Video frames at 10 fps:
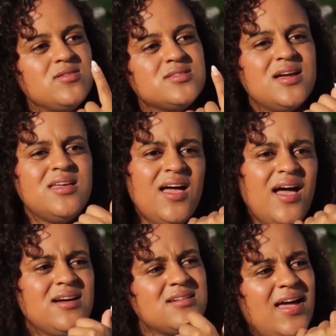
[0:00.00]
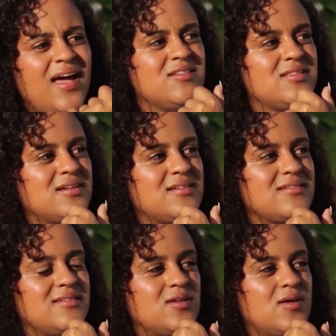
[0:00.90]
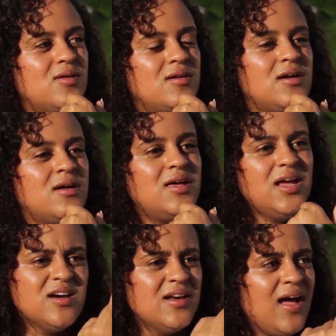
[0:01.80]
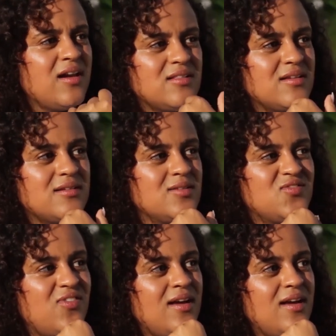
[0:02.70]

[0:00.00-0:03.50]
But I was like, yeah, I can handle it, you know? And I could handle it. It's